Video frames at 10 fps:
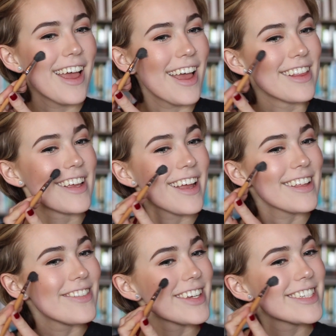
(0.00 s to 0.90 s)
and
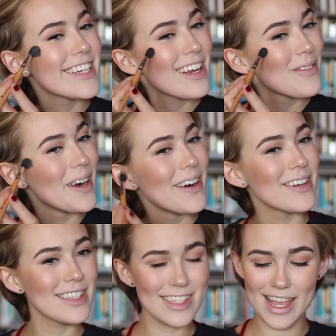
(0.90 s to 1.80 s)
again on my
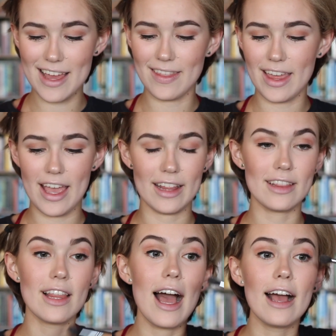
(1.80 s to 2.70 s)
cheekbones, and
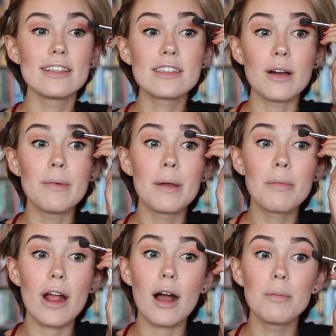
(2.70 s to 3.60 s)
then last on my
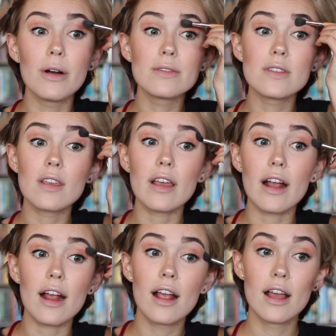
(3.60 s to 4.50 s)
brow bones
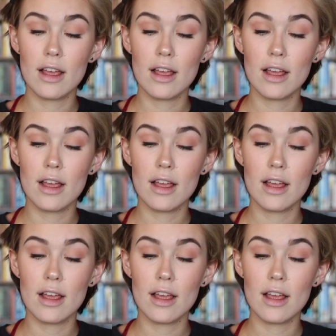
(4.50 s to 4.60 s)
here.